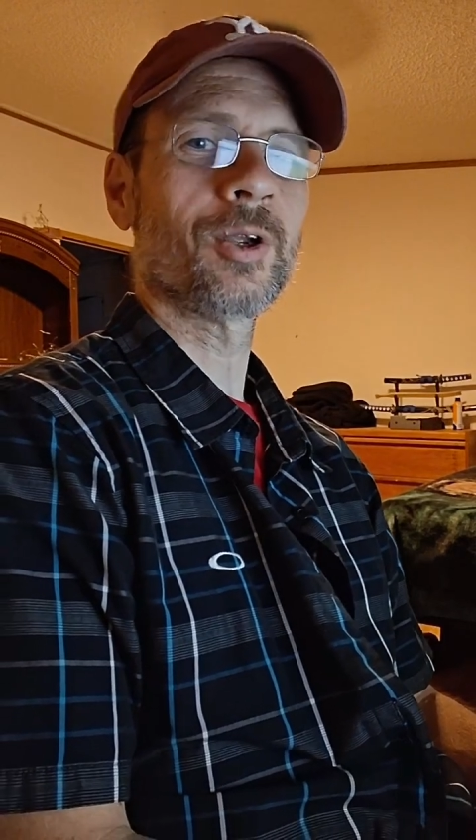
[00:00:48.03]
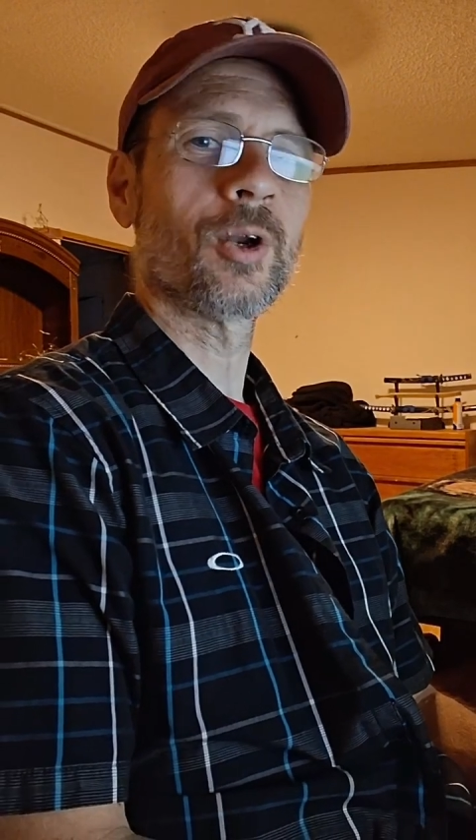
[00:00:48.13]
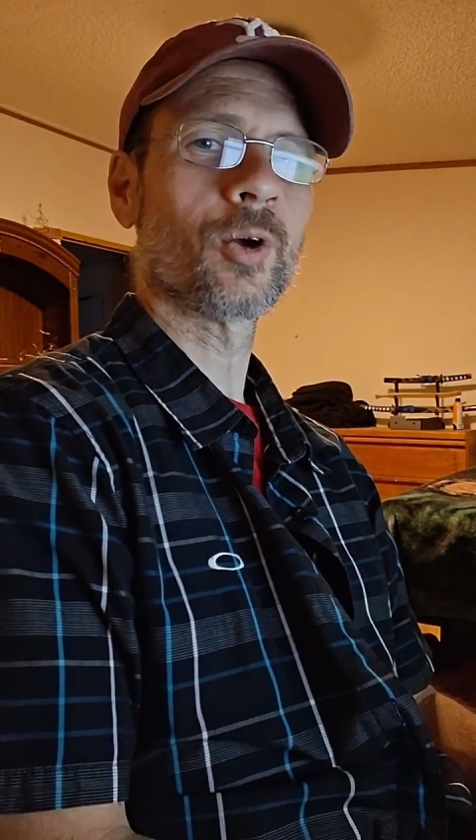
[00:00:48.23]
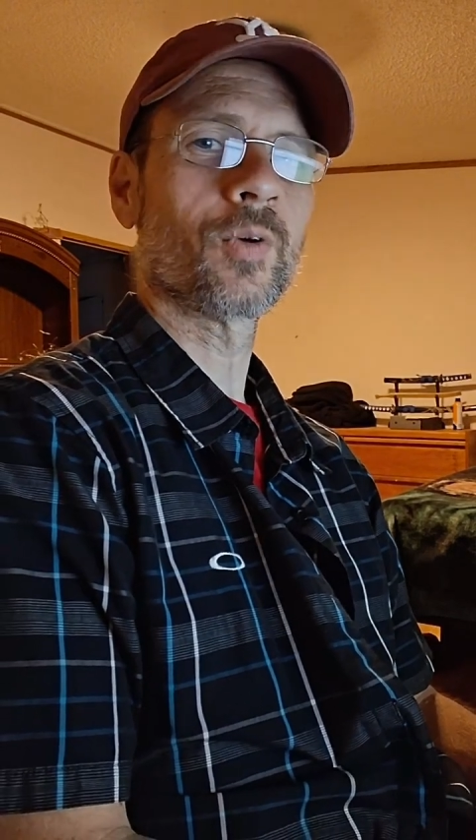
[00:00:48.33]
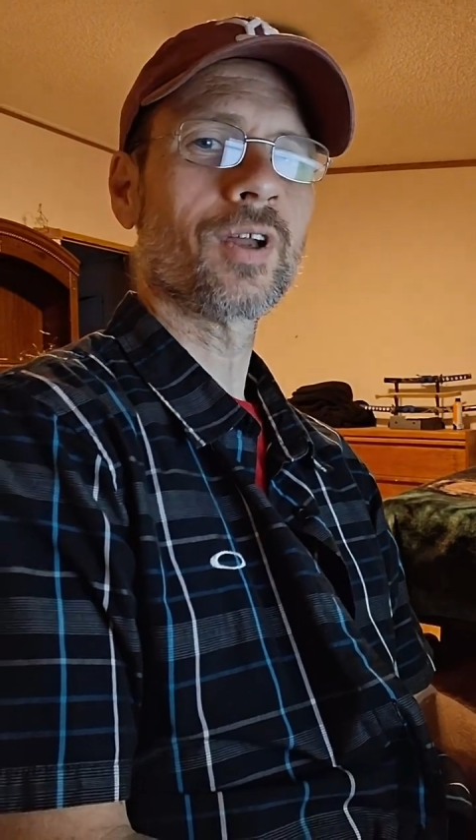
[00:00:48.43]

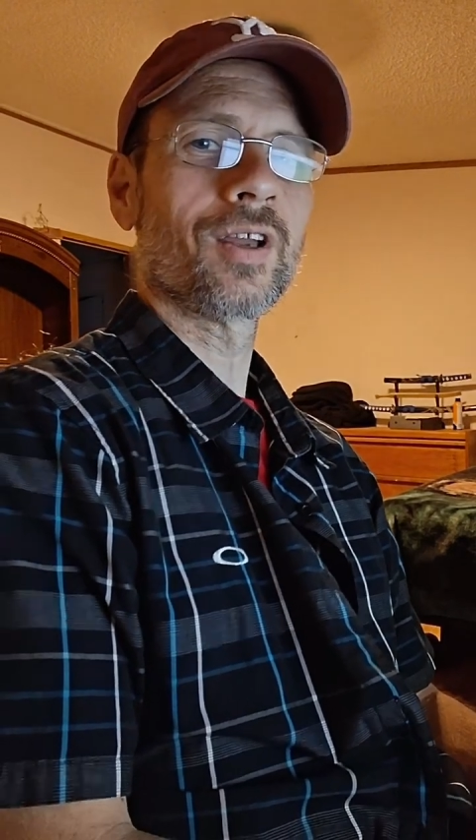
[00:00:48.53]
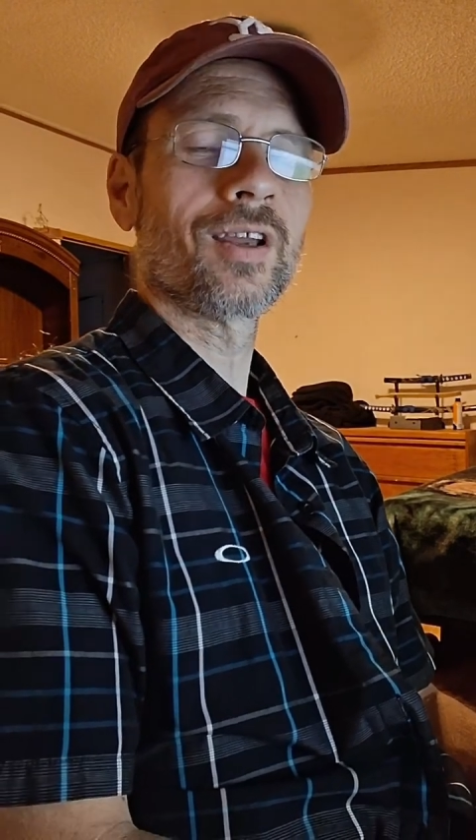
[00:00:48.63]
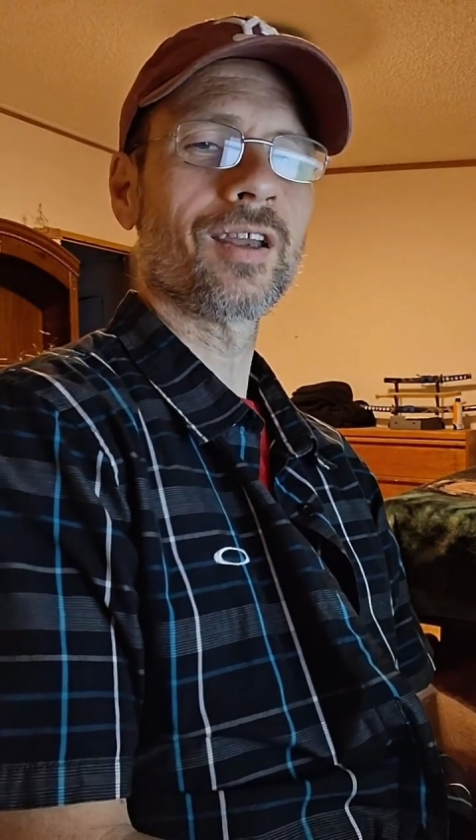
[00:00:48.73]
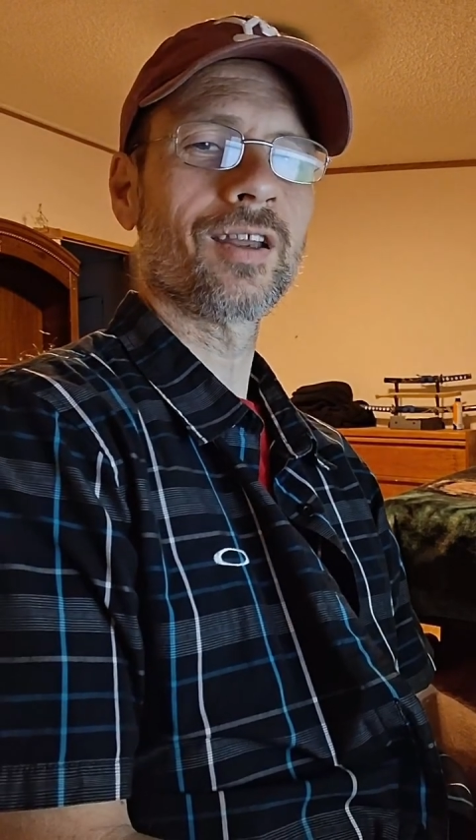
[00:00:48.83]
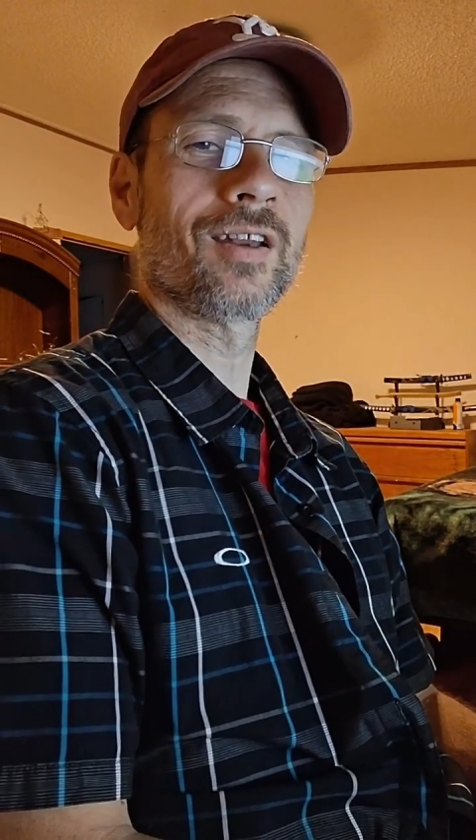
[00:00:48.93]

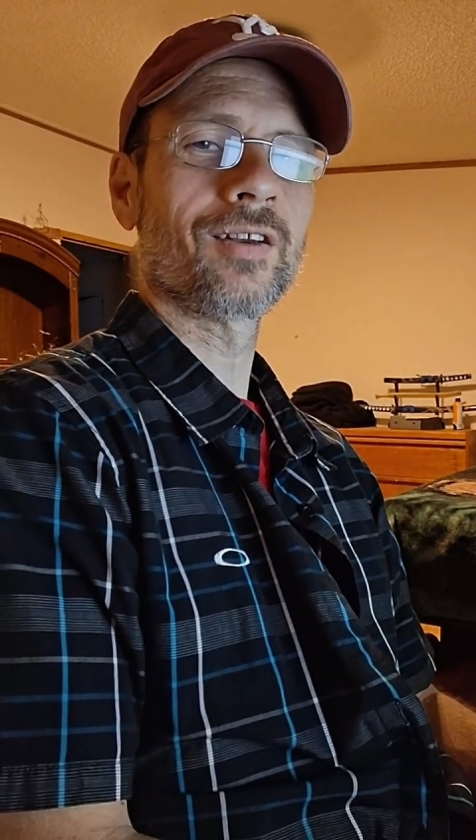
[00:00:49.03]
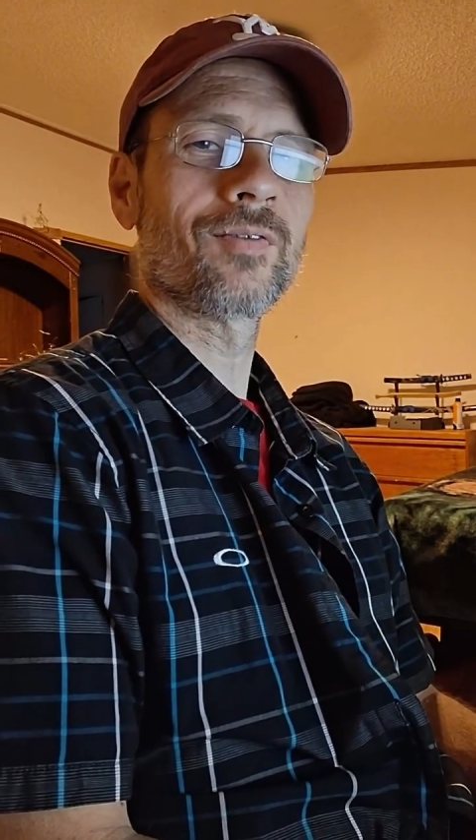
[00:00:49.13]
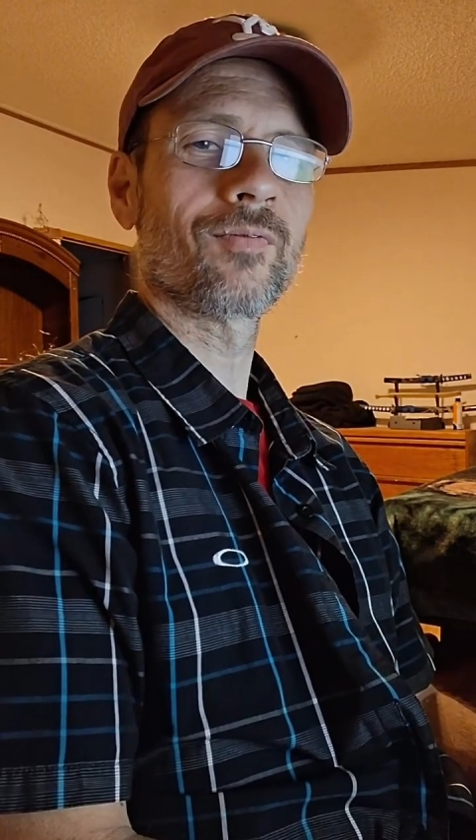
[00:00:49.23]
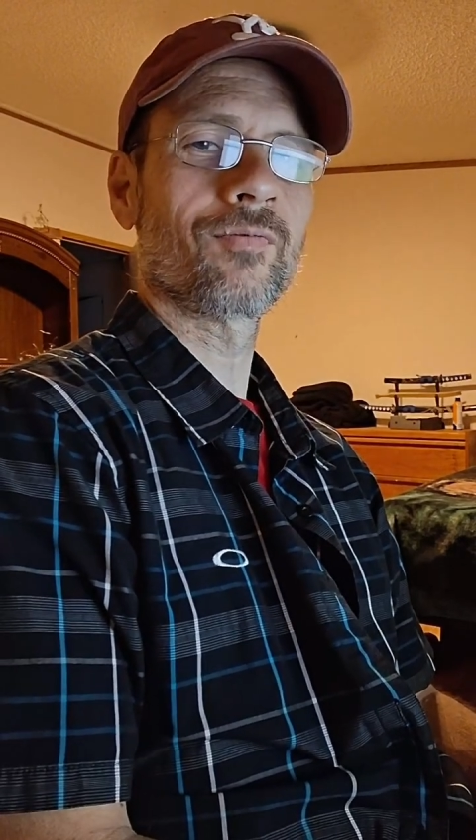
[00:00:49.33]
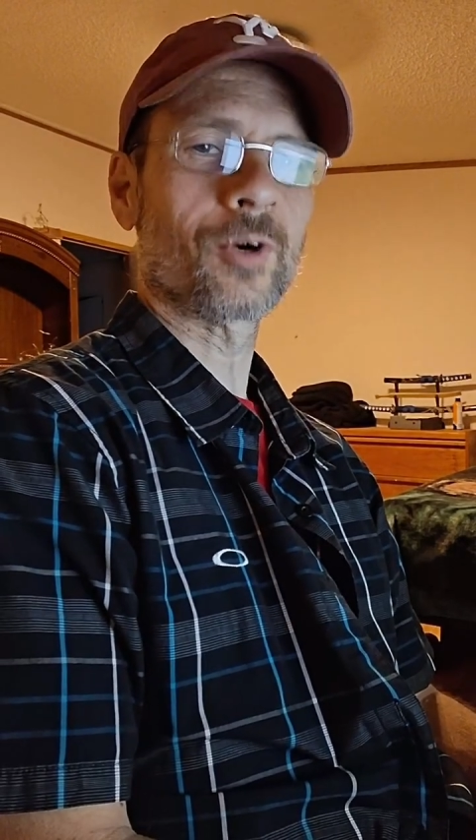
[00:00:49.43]

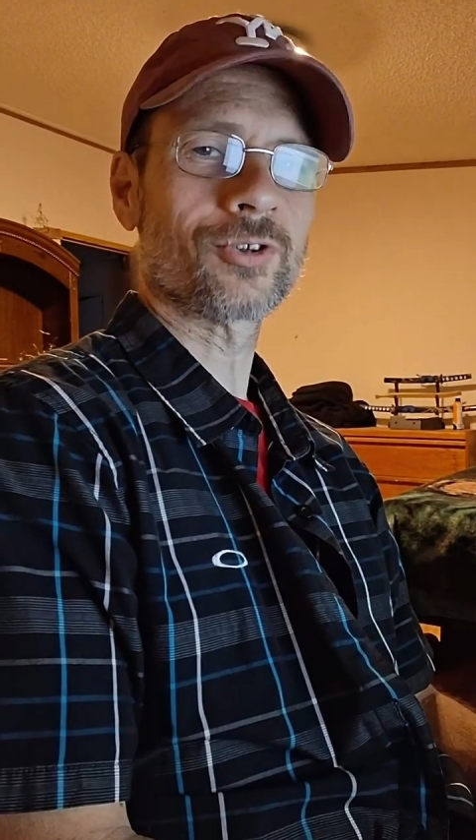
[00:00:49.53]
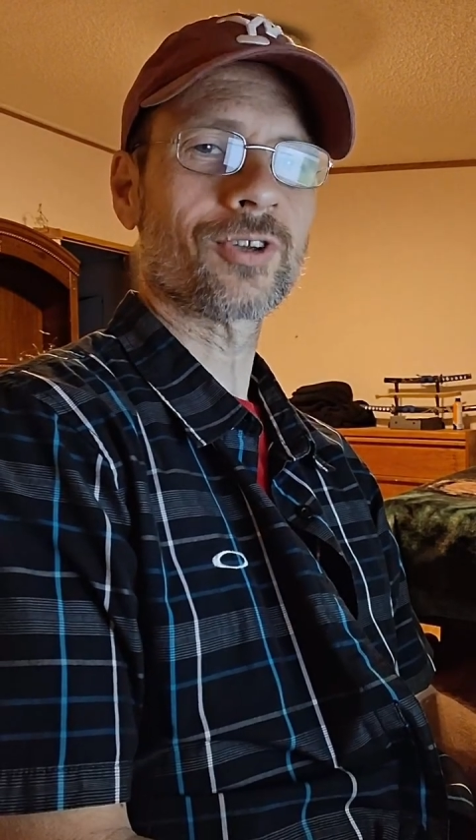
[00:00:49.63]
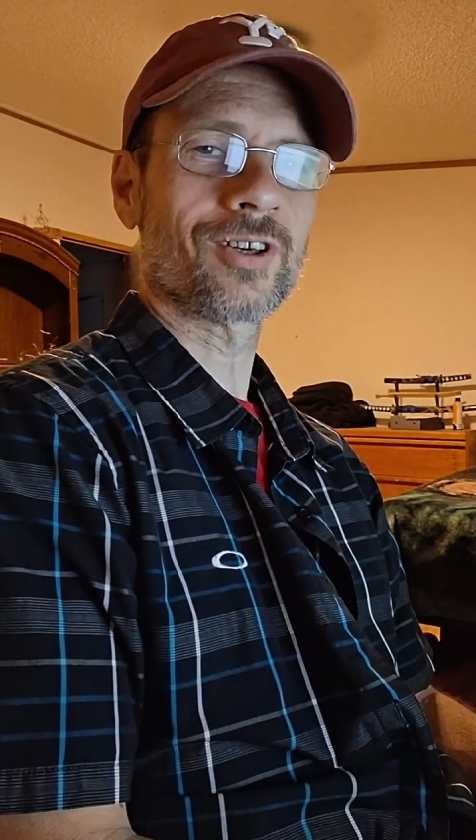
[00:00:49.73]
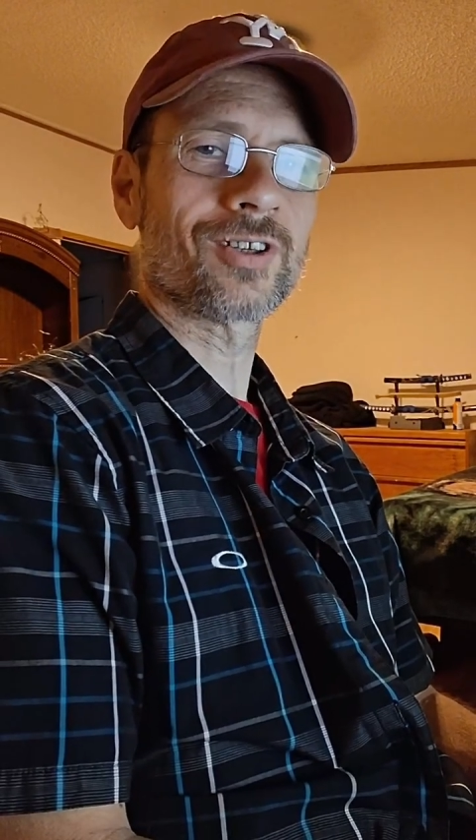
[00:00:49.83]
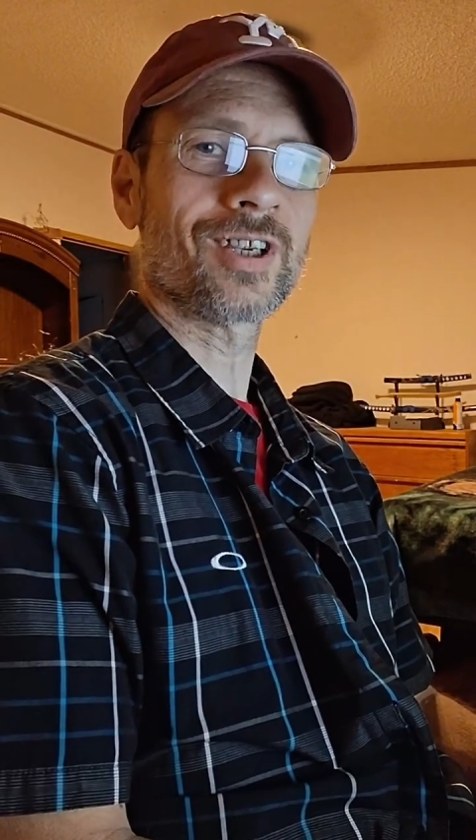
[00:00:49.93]
In
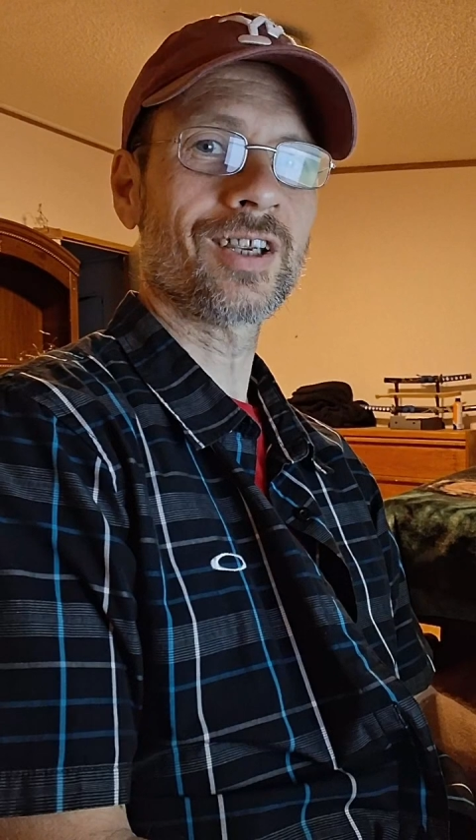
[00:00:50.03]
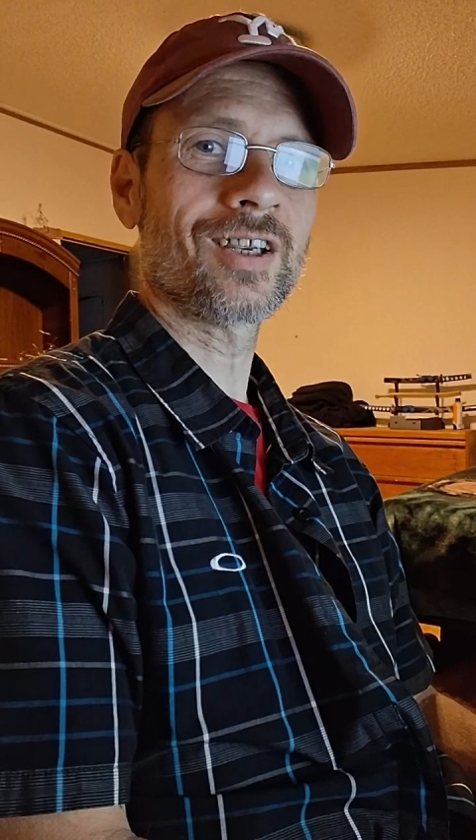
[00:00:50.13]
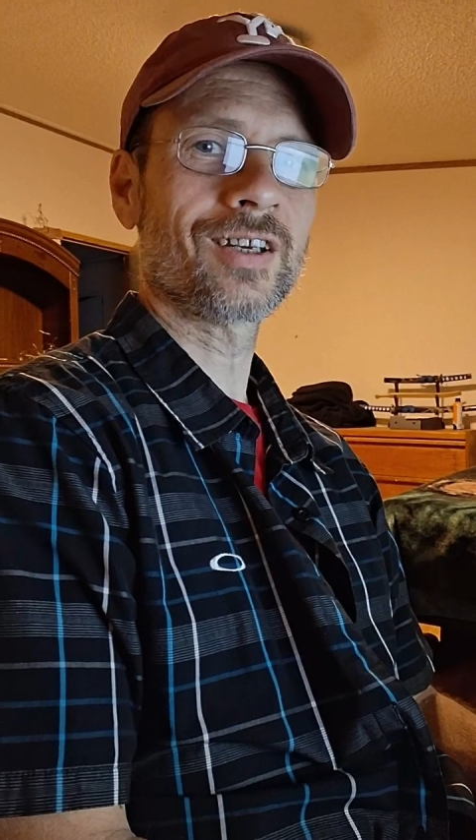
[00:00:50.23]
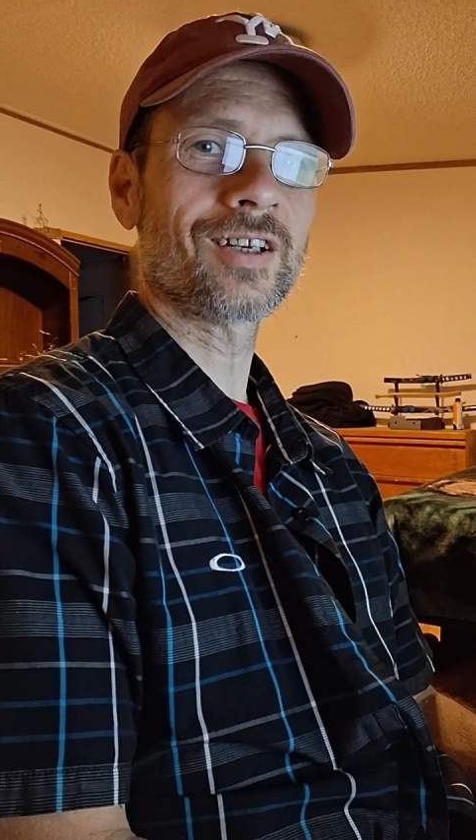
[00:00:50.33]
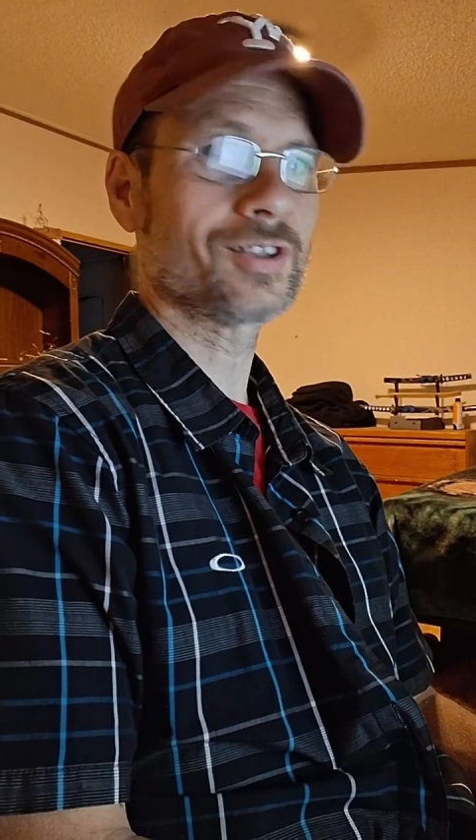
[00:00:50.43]
verse 13,